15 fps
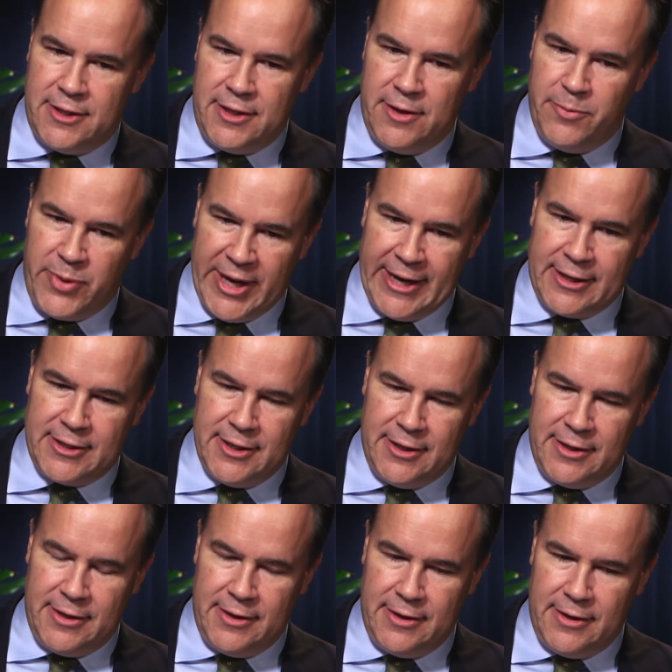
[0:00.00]
the impact
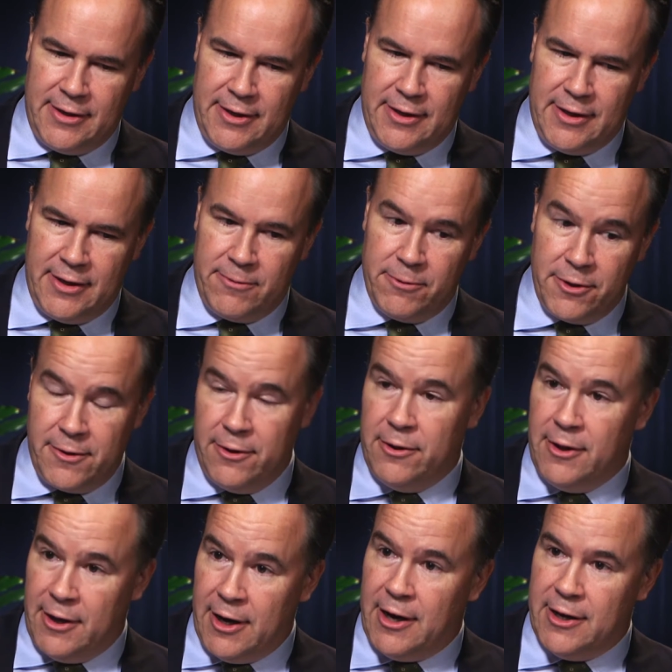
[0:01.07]
on and really the
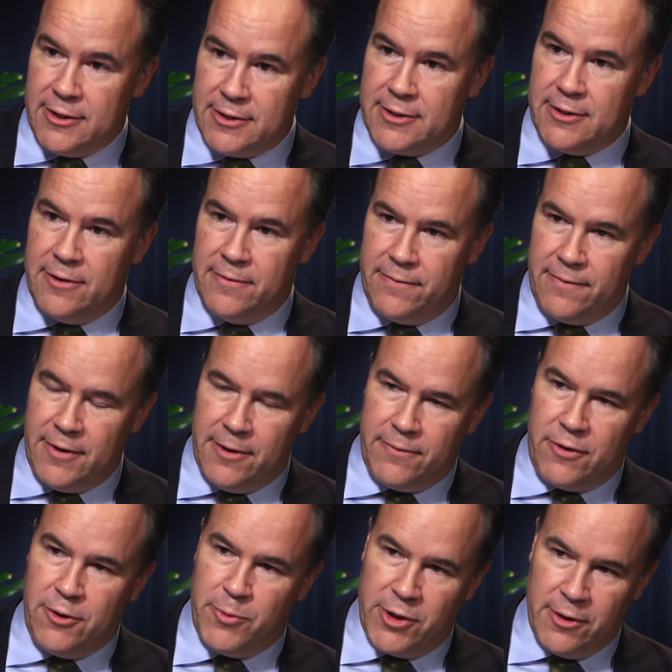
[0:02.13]
loss of
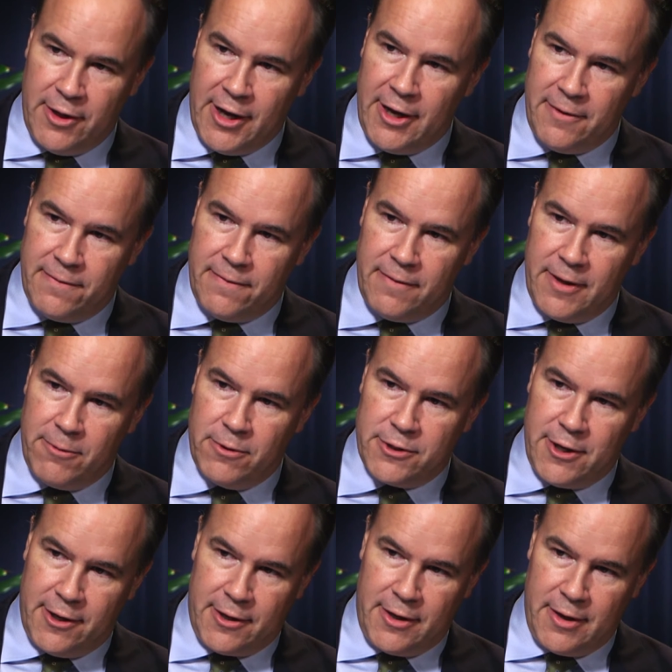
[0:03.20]
human life that we're
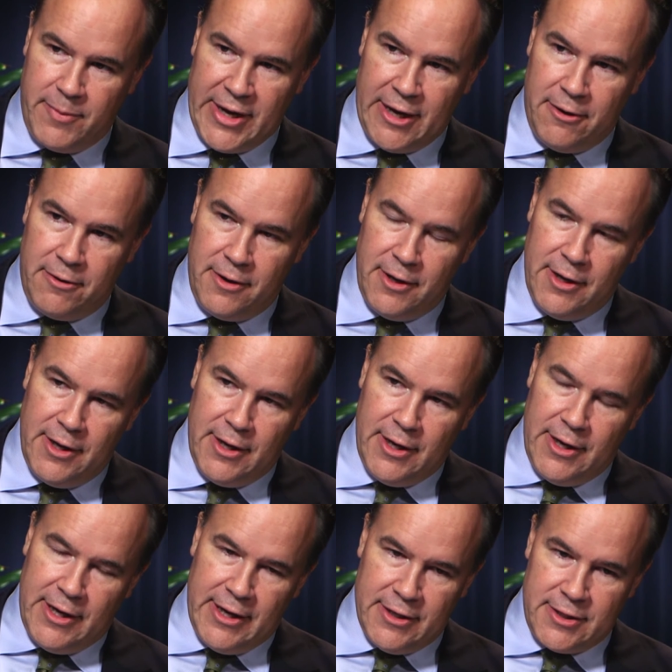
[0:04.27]
talking about
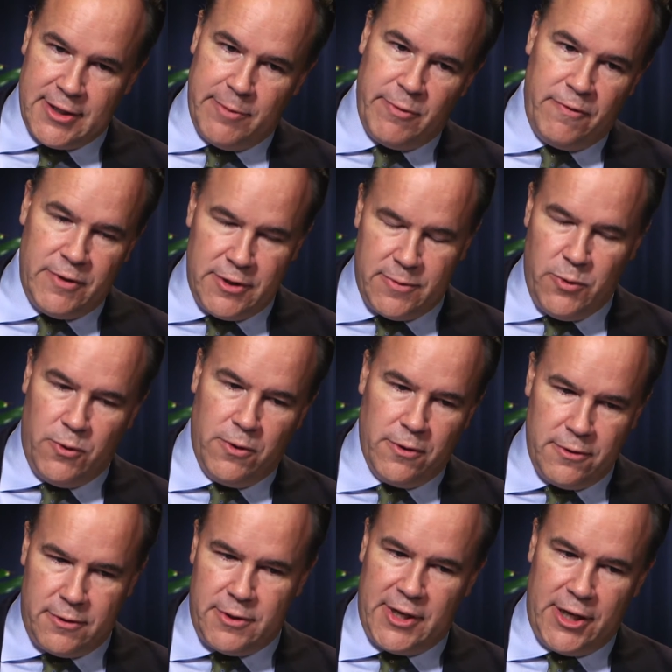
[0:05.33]
as some of these
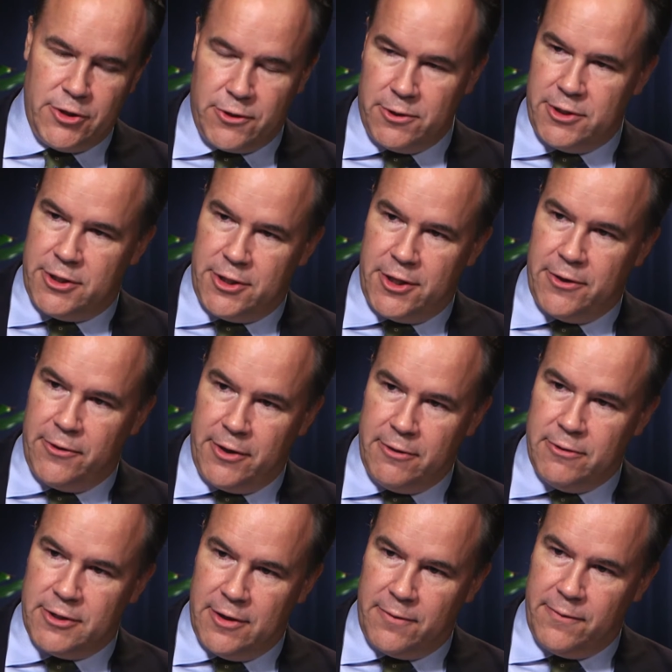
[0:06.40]
more dangerous
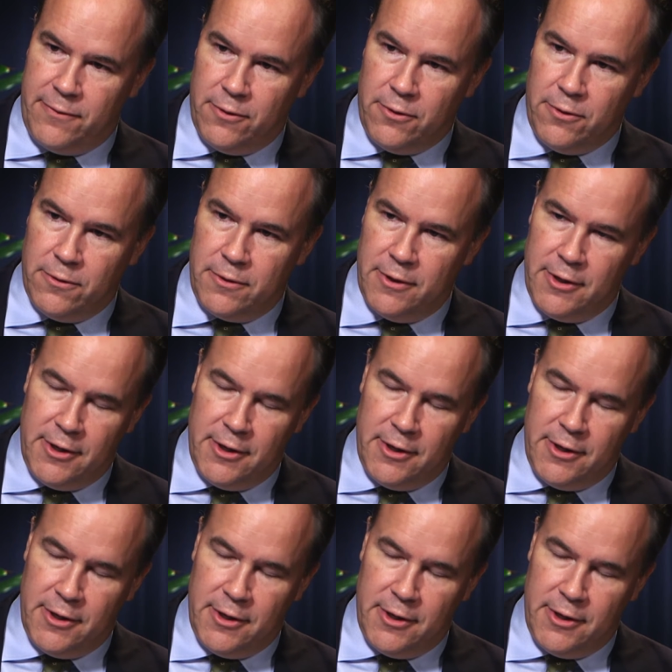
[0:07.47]
scenarios unfold.